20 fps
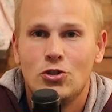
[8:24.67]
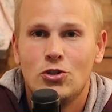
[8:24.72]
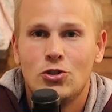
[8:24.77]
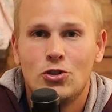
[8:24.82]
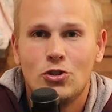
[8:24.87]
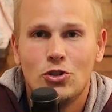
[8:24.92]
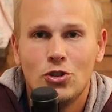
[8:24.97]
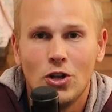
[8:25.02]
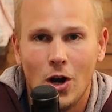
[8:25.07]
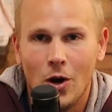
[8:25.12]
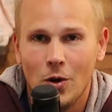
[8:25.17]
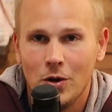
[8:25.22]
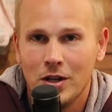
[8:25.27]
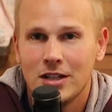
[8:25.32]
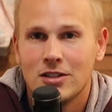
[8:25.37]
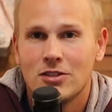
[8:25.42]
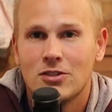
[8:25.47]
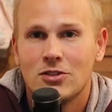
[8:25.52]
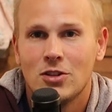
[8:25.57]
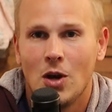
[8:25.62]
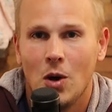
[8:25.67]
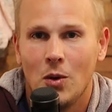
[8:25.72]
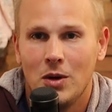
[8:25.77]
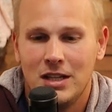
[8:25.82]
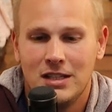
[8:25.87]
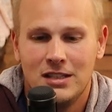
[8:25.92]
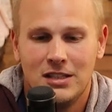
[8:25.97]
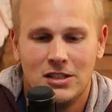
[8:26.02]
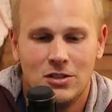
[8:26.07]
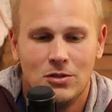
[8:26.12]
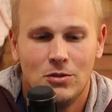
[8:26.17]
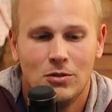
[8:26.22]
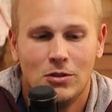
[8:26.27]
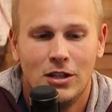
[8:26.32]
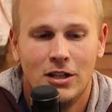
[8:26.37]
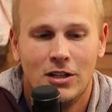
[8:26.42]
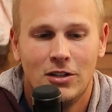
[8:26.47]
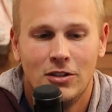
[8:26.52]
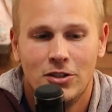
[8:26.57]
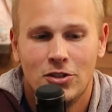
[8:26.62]
joke. It's so easy. You
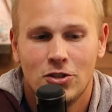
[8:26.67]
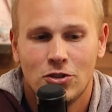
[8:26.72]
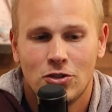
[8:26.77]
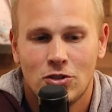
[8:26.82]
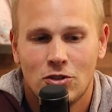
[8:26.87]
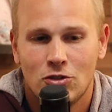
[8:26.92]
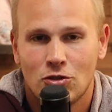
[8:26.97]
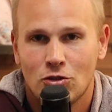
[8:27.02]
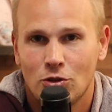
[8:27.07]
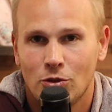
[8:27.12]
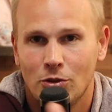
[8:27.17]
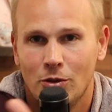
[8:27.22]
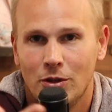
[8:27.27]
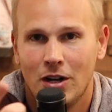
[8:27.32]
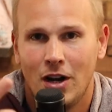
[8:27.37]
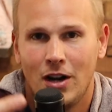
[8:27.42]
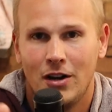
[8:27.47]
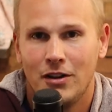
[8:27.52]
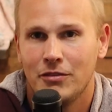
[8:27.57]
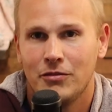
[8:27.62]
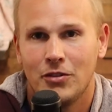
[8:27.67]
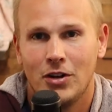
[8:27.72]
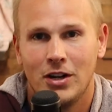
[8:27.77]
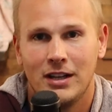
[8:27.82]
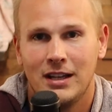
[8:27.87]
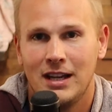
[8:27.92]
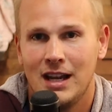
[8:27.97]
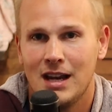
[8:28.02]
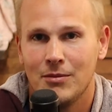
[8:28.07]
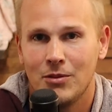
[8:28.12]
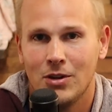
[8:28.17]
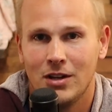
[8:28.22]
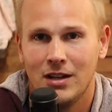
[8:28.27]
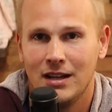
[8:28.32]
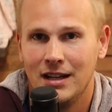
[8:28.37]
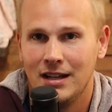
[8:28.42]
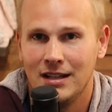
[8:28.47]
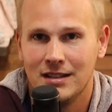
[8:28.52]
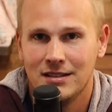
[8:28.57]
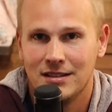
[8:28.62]
literally just screw it onto the front of the camera
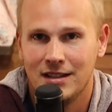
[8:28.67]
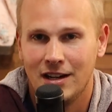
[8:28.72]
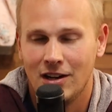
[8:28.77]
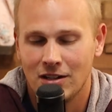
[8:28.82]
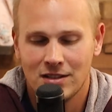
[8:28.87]
and it's there.